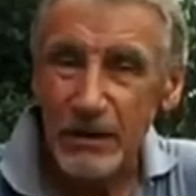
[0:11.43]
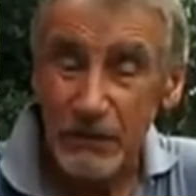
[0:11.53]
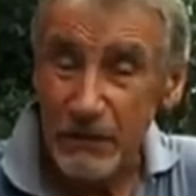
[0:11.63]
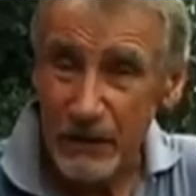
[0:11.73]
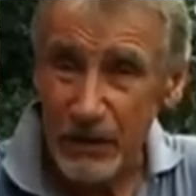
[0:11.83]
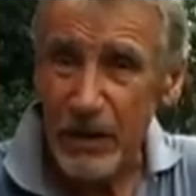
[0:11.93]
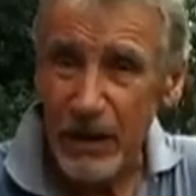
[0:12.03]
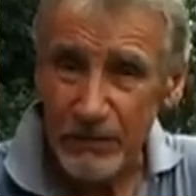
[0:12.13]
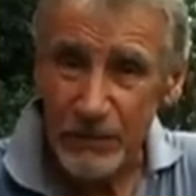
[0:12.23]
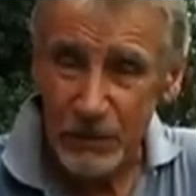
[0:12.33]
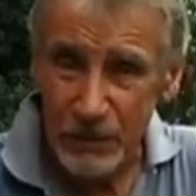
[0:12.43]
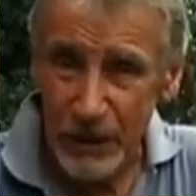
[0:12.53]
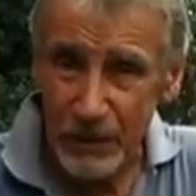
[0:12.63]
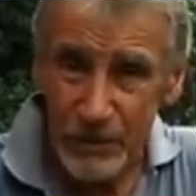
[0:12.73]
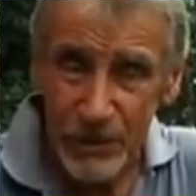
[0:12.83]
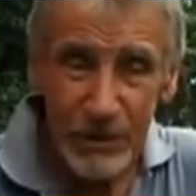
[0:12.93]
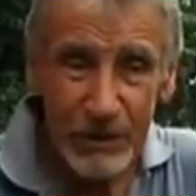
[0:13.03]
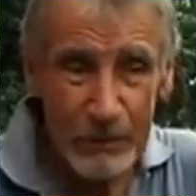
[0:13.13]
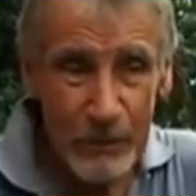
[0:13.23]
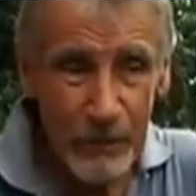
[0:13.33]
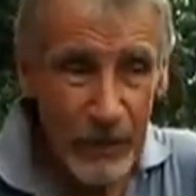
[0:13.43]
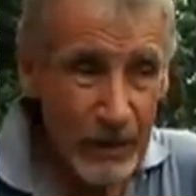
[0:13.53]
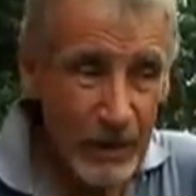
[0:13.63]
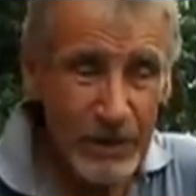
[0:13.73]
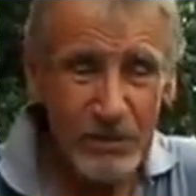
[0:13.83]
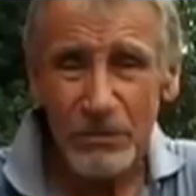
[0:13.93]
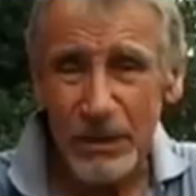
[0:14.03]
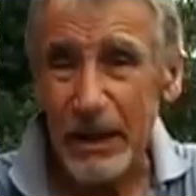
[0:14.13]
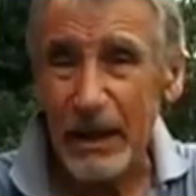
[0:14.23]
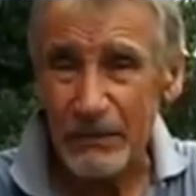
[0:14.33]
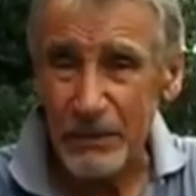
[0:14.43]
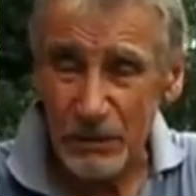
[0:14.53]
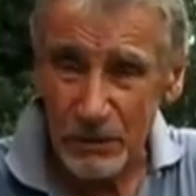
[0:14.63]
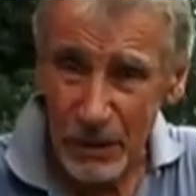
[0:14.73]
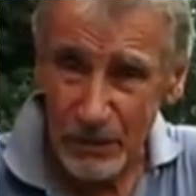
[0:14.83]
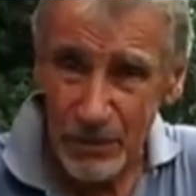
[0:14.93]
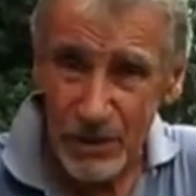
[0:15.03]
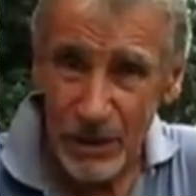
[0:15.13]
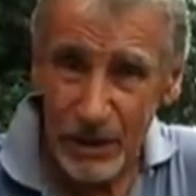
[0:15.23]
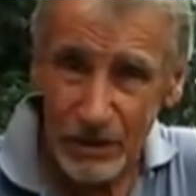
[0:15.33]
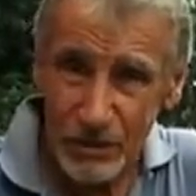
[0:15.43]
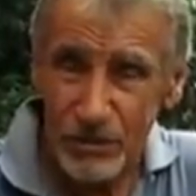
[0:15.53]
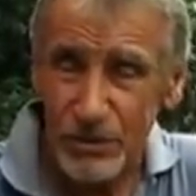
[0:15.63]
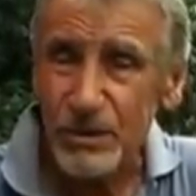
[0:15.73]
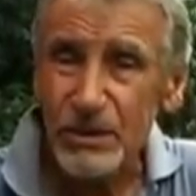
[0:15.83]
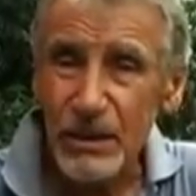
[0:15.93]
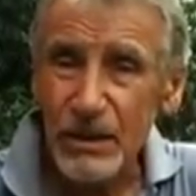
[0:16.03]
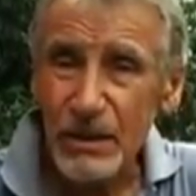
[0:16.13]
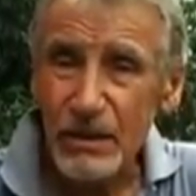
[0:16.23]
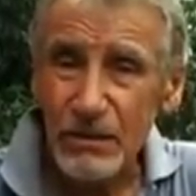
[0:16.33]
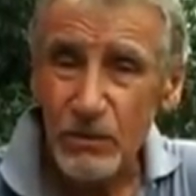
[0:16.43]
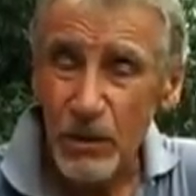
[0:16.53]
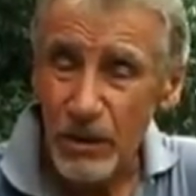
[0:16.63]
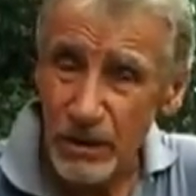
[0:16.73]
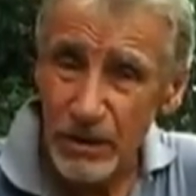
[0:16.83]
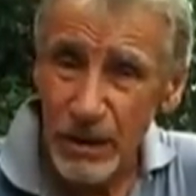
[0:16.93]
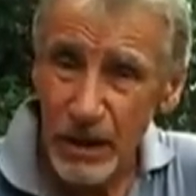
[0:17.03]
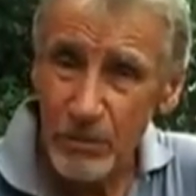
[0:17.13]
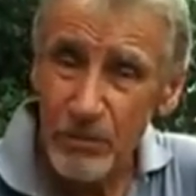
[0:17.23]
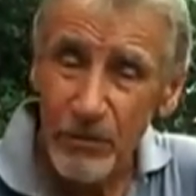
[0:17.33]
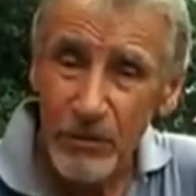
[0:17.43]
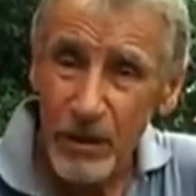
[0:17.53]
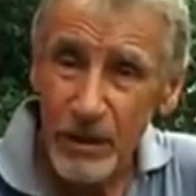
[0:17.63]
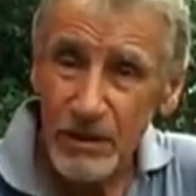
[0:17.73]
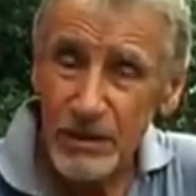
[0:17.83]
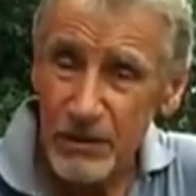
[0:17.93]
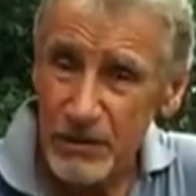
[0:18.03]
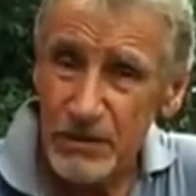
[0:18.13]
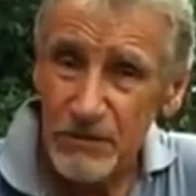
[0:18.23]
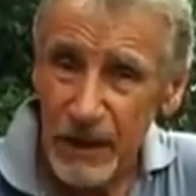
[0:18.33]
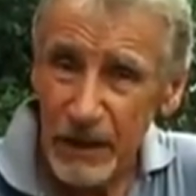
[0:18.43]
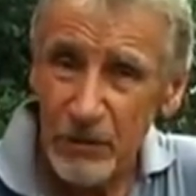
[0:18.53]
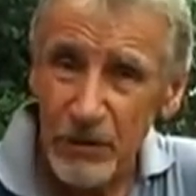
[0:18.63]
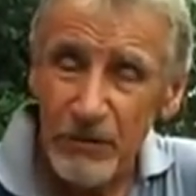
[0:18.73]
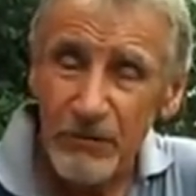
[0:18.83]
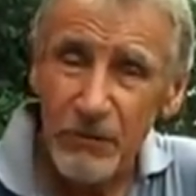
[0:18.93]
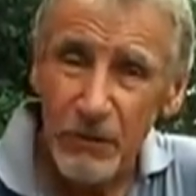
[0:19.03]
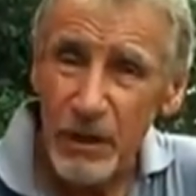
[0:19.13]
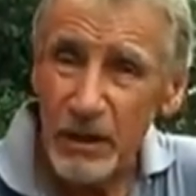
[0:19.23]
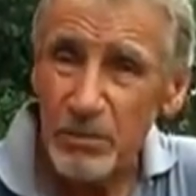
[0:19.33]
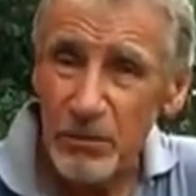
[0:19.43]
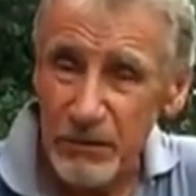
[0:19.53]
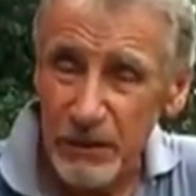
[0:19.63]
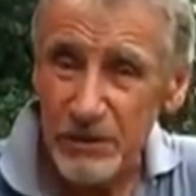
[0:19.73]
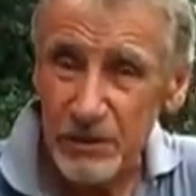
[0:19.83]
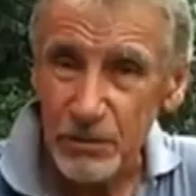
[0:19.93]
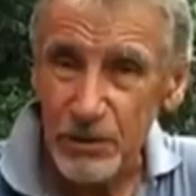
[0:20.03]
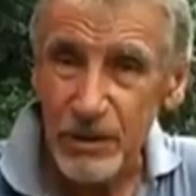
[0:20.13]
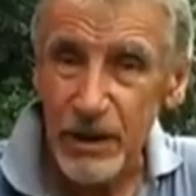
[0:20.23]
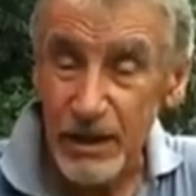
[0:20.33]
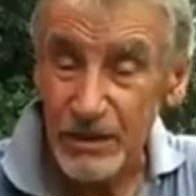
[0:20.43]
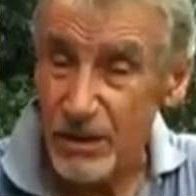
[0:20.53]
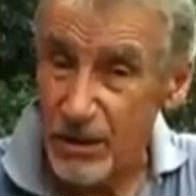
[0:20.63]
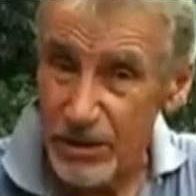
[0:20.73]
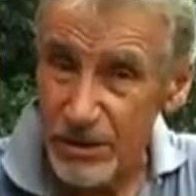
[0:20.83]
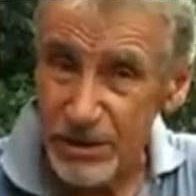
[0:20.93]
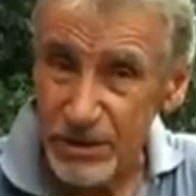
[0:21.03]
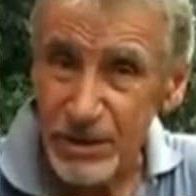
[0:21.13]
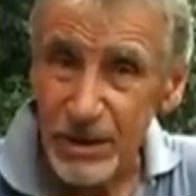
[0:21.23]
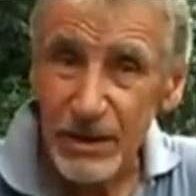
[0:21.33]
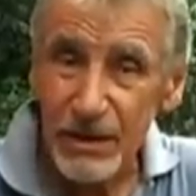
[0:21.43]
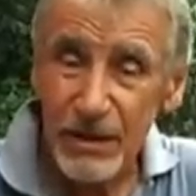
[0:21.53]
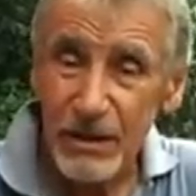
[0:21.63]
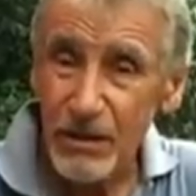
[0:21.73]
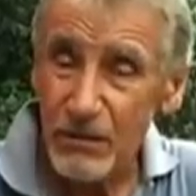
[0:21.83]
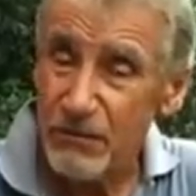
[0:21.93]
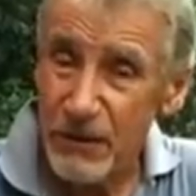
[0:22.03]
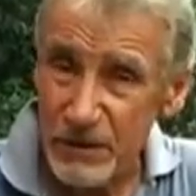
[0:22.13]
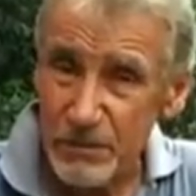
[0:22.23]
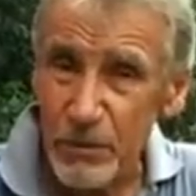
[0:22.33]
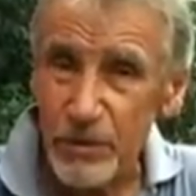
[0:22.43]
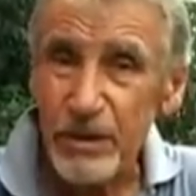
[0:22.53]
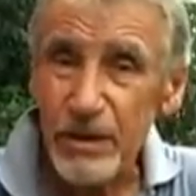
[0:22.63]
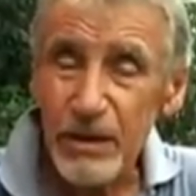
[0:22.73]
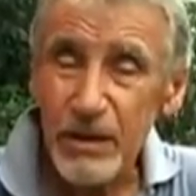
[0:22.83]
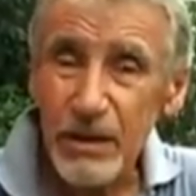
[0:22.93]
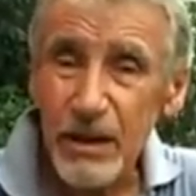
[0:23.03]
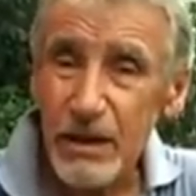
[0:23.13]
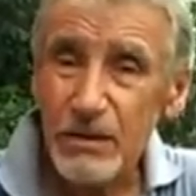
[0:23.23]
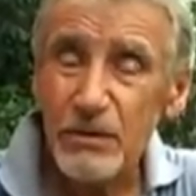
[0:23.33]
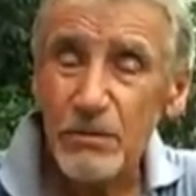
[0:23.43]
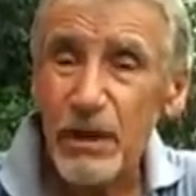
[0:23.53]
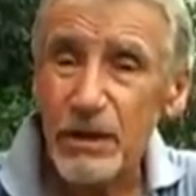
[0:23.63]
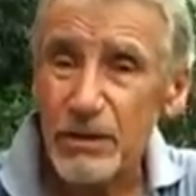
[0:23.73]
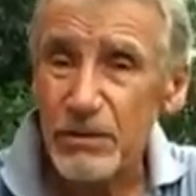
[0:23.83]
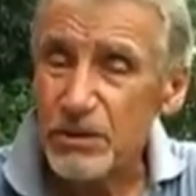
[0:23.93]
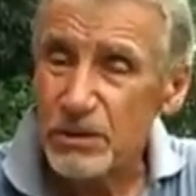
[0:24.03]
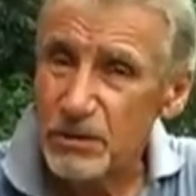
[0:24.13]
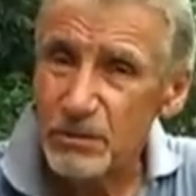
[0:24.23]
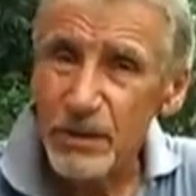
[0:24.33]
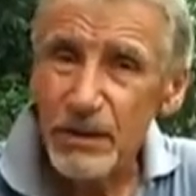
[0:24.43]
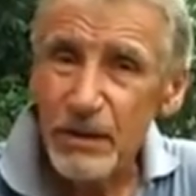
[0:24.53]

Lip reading: the fact that I have two names. I don't really have two names. I use one name, Terence Flannery, for my professional work as an artist on Facebook and on my YouTube